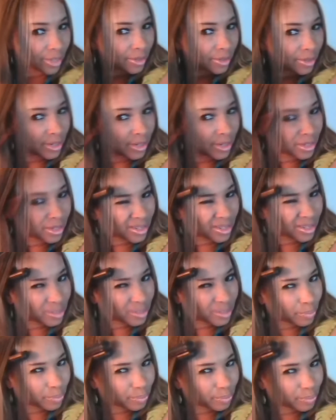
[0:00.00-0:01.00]
It's
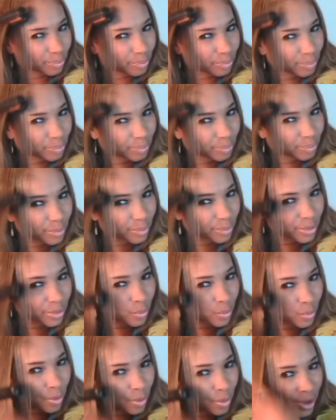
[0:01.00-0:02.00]
pretty
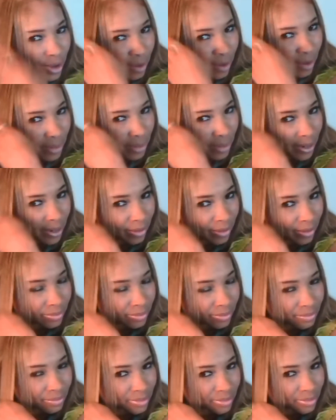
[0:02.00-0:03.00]
worn out by now,
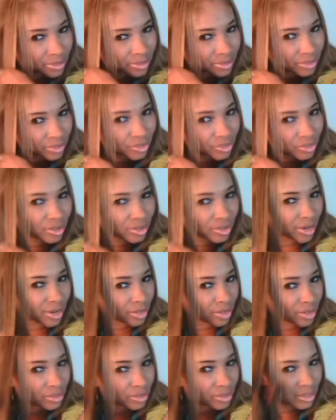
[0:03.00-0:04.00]
so I just thought I'd
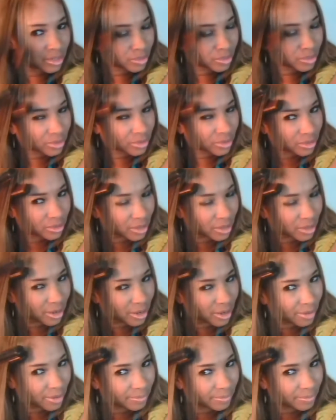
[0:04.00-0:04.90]
use this one today.